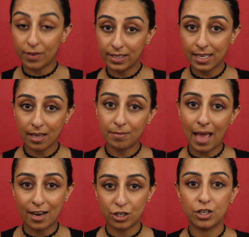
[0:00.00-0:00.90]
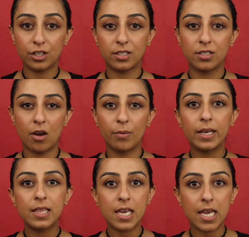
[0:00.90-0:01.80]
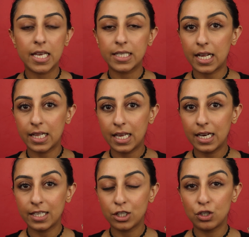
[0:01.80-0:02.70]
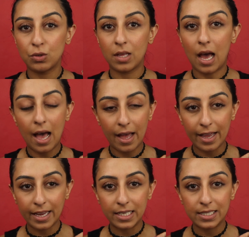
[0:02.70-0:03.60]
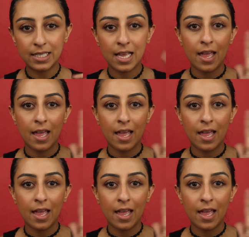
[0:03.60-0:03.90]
The first thing I'm actually going to start with is, I think, let's do the eyes